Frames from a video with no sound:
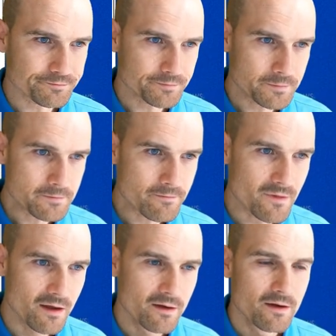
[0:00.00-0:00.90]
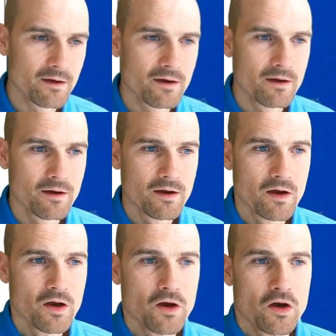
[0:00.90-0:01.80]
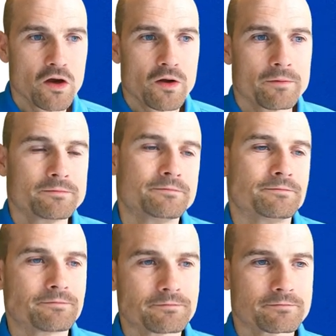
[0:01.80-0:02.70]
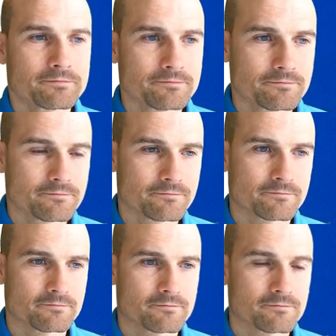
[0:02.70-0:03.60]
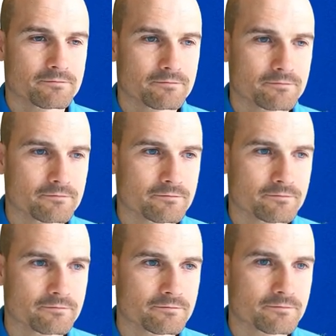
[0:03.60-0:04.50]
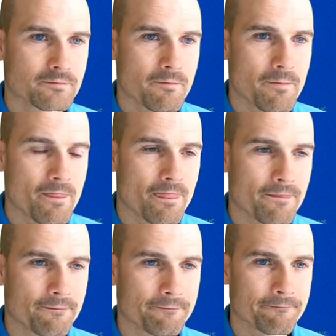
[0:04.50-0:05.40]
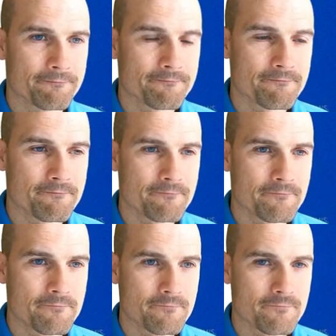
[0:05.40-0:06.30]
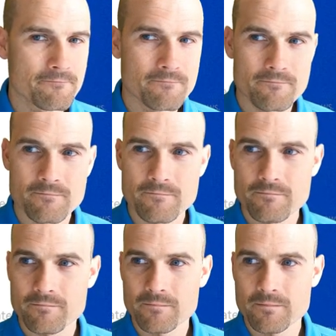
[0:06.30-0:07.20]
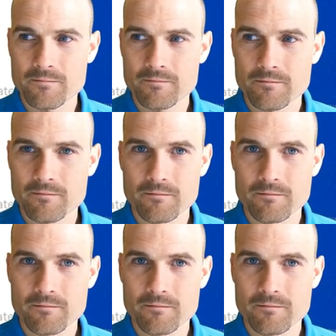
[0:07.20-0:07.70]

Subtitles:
(silence)